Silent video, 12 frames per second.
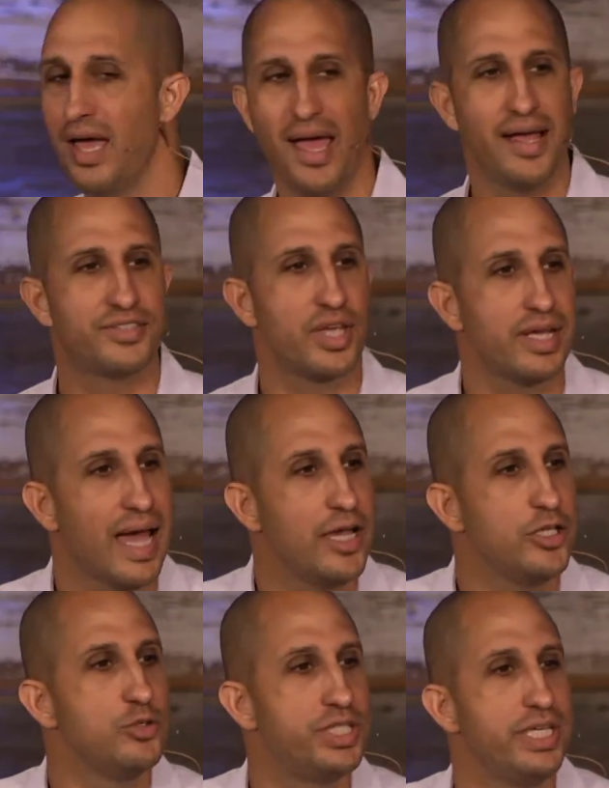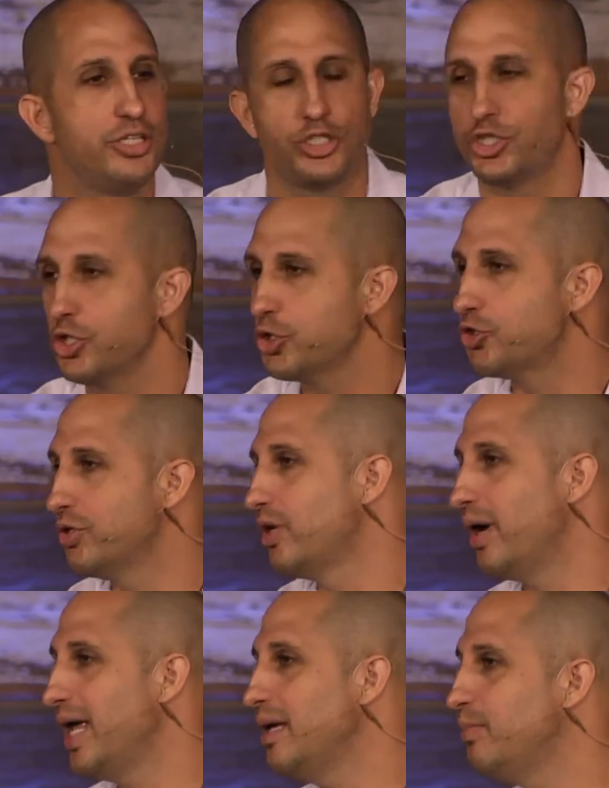It's like how you teach children
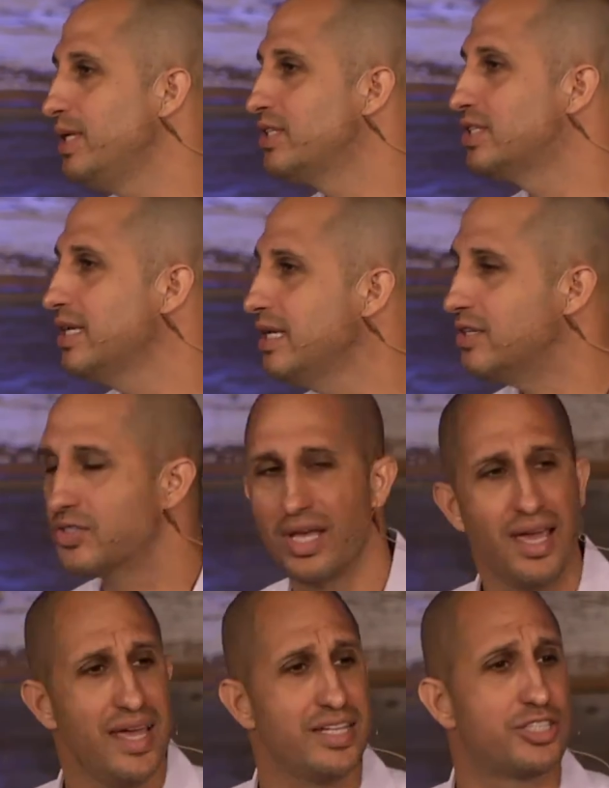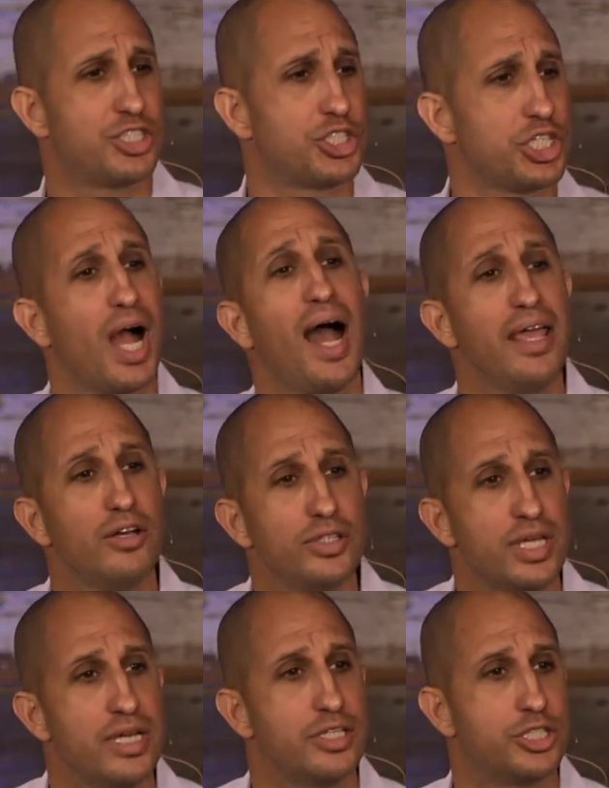their ABCs. It's
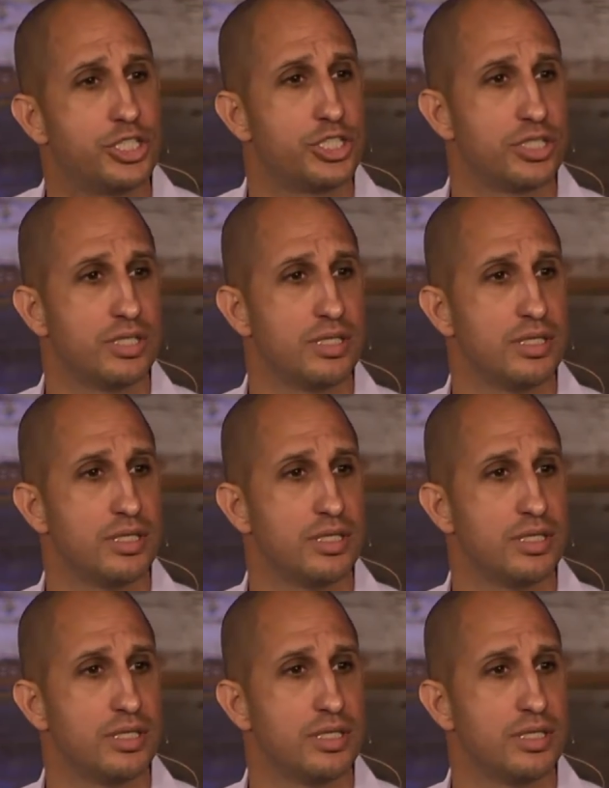childish.